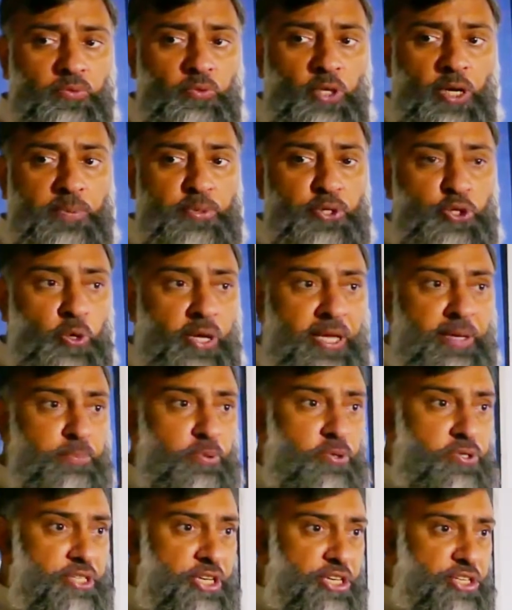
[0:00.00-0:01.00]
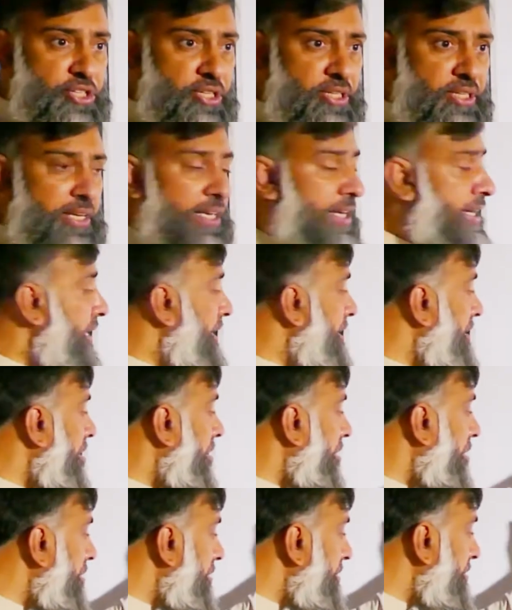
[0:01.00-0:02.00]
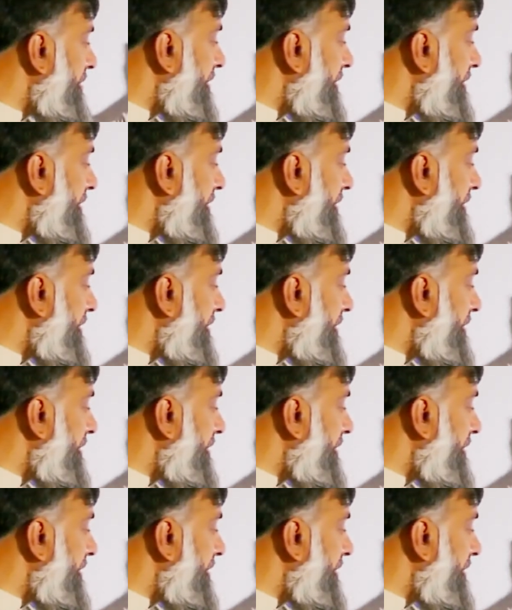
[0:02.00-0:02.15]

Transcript: verb showing possession. Here all